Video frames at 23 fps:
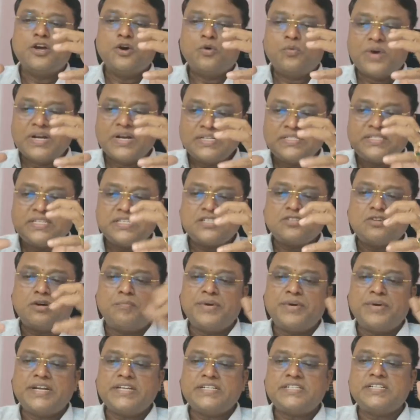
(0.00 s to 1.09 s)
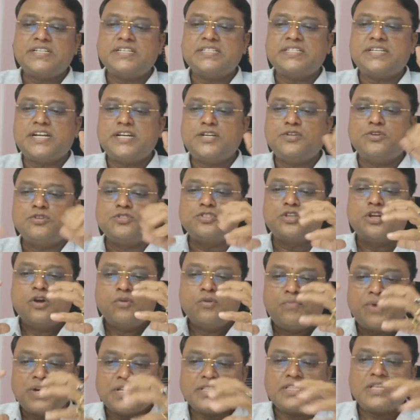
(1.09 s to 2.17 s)
Once this competition is reduced,
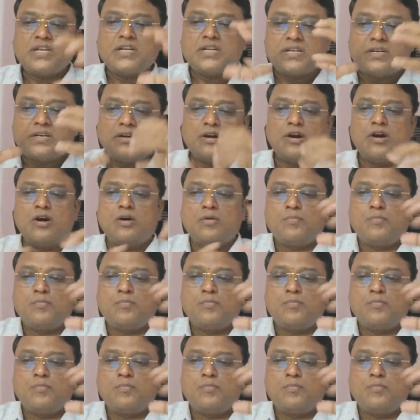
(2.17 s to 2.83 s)
further